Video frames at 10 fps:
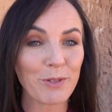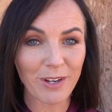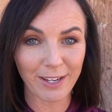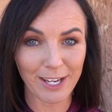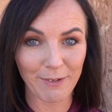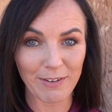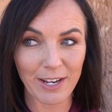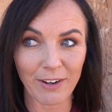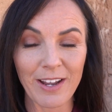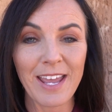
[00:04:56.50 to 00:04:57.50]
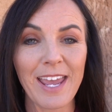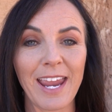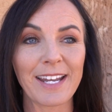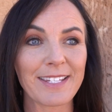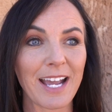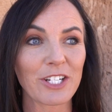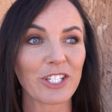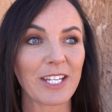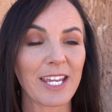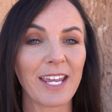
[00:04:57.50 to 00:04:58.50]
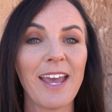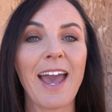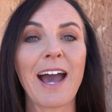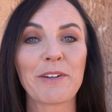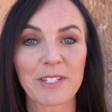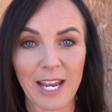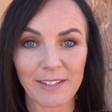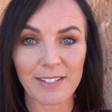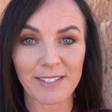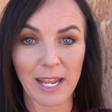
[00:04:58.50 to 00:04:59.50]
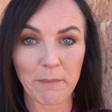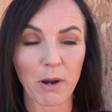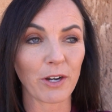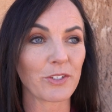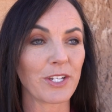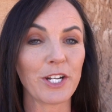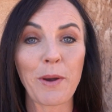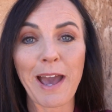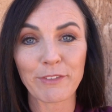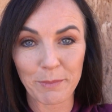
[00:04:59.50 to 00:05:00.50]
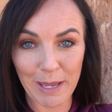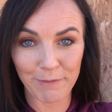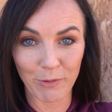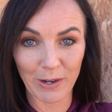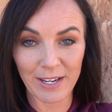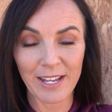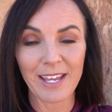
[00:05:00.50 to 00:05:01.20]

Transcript: boondocking around here, and it's actually outside the state park, so you don't have to pay for it.